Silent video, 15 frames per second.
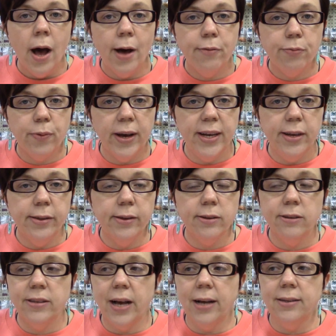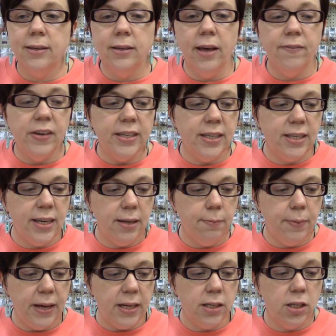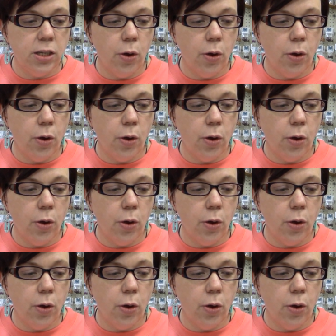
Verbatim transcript: of regular size 11 seed beads.